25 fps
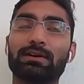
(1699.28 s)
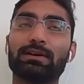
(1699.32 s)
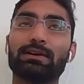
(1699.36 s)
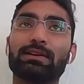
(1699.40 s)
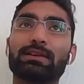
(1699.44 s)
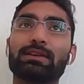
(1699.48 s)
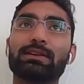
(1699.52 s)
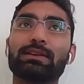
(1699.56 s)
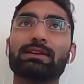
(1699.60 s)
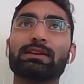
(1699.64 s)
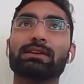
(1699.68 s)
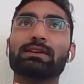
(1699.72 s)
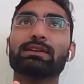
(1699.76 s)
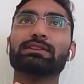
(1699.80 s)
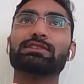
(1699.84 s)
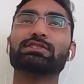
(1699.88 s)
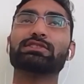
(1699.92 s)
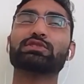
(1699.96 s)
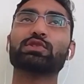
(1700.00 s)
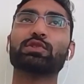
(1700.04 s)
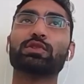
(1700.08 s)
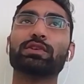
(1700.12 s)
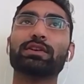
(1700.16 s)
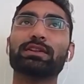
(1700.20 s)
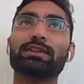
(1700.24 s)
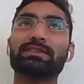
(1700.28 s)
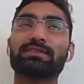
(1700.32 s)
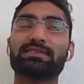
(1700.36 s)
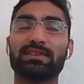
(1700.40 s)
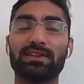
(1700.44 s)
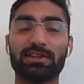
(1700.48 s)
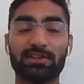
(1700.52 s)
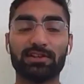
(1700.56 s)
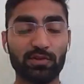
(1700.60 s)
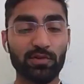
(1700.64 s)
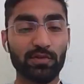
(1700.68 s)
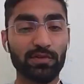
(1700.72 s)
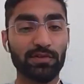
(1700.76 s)
he should
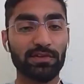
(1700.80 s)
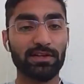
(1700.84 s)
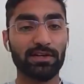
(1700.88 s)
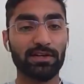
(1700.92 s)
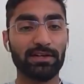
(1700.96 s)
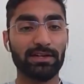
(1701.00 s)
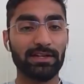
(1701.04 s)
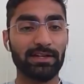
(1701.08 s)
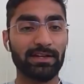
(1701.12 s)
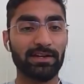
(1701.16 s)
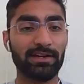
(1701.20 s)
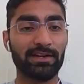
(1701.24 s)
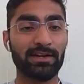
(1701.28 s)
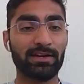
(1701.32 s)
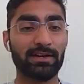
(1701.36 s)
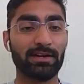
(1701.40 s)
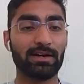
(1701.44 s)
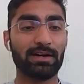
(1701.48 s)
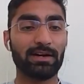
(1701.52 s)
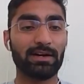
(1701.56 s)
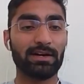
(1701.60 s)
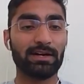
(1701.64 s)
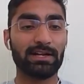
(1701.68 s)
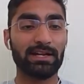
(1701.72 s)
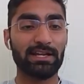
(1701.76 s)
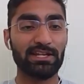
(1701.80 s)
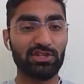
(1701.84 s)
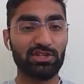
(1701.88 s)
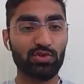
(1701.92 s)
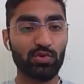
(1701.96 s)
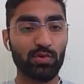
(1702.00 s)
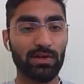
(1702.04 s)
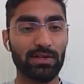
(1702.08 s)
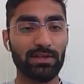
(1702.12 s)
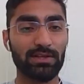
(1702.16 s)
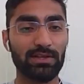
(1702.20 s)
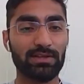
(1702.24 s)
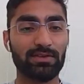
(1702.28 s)
stick to certain
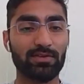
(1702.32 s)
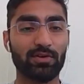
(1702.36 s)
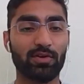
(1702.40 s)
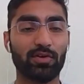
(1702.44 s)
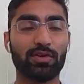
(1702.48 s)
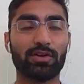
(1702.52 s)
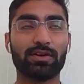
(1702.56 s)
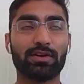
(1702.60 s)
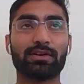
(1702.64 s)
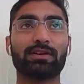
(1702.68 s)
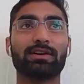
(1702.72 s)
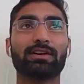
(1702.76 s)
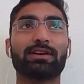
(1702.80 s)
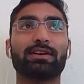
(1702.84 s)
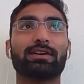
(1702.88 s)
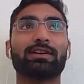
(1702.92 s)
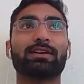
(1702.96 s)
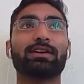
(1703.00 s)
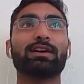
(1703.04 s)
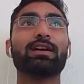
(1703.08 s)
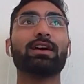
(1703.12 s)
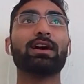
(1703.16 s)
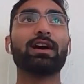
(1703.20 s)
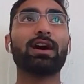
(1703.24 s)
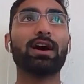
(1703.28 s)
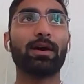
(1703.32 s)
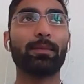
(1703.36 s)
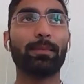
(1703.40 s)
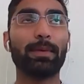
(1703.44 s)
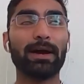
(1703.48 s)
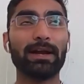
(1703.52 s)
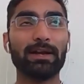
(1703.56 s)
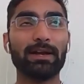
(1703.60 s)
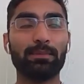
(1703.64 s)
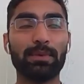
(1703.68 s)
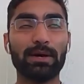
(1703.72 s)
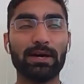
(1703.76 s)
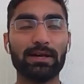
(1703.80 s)
rituals or
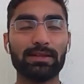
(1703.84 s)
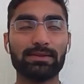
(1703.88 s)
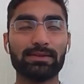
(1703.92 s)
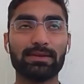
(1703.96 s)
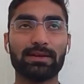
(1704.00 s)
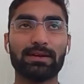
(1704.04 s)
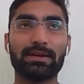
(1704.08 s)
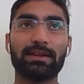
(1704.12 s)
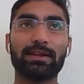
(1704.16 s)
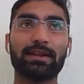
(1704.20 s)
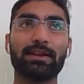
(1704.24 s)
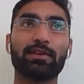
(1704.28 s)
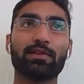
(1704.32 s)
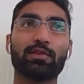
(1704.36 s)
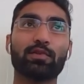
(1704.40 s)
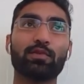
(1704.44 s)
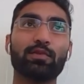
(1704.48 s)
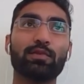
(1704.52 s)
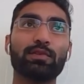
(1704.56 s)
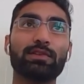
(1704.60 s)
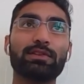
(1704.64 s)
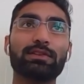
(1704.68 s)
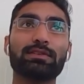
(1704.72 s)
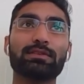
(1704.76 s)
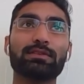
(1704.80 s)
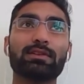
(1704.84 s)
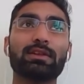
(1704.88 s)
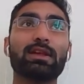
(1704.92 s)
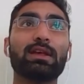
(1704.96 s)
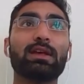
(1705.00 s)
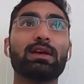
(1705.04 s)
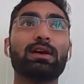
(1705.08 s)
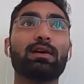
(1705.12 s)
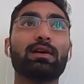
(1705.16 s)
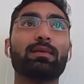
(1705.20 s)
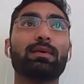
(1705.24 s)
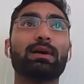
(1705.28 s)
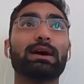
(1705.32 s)
abide by certain rules.
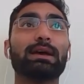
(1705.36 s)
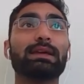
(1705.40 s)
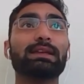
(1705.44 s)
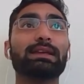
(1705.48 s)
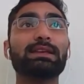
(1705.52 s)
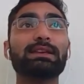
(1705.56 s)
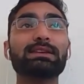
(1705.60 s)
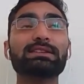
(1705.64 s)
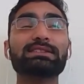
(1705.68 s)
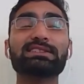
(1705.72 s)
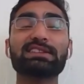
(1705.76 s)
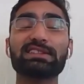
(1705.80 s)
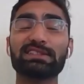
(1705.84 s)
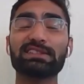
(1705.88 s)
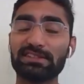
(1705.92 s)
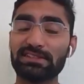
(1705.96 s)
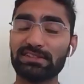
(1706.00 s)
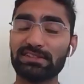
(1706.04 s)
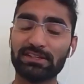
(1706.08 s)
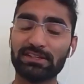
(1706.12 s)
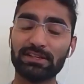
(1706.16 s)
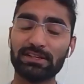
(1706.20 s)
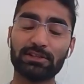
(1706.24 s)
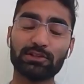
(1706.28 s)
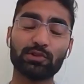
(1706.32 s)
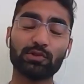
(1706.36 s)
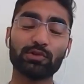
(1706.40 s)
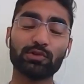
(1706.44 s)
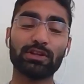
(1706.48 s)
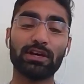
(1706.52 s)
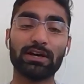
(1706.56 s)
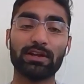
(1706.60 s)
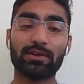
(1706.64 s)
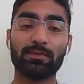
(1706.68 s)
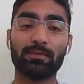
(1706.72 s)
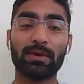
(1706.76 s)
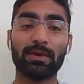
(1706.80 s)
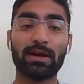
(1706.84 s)
He just stick to
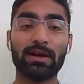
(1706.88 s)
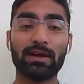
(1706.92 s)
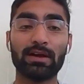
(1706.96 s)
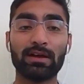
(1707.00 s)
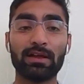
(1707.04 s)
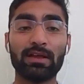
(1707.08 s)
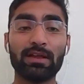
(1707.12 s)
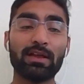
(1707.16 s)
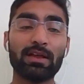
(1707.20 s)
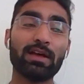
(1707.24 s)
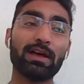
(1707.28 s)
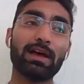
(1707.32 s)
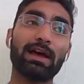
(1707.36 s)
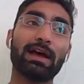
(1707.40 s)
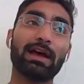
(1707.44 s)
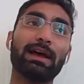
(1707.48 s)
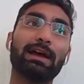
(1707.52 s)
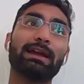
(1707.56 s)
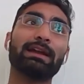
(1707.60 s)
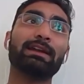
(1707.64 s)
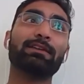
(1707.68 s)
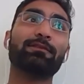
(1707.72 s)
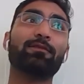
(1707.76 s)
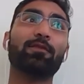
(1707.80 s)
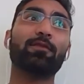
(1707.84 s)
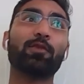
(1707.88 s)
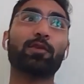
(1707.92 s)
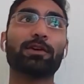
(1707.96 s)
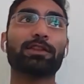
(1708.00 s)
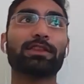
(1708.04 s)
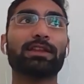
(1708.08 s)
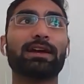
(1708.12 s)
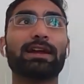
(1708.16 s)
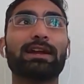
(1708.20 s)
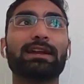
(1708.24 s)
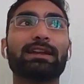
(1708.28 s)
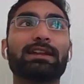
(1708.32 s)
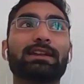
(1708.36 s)
dharma, and for that